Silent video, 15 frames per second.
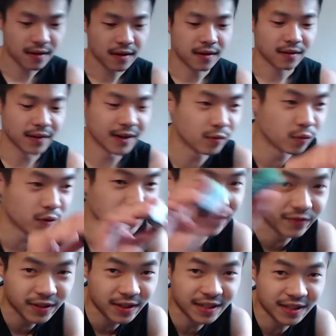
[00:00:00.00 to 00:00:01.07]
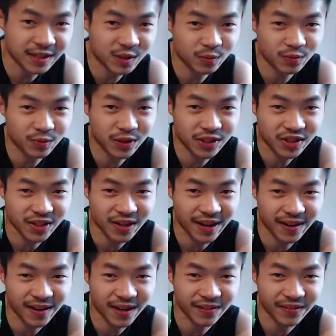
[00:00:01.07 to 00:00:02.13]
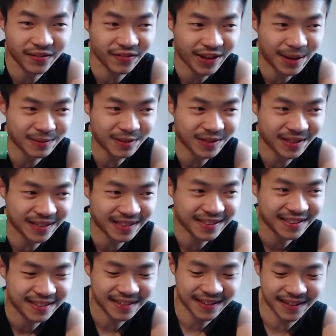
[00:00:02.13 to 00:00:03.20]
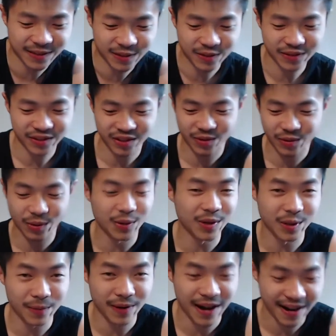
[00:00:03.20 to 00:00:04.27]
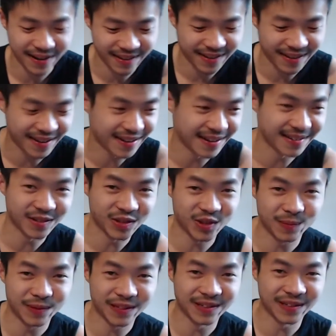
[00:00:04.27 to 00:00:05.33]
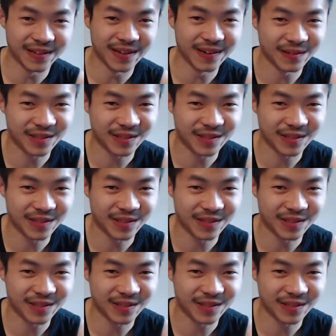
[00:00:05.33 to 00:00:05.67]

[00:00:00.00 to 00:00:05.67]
like one of these, which I got off of Amazon, you can just throw it in the back and you should be good to go.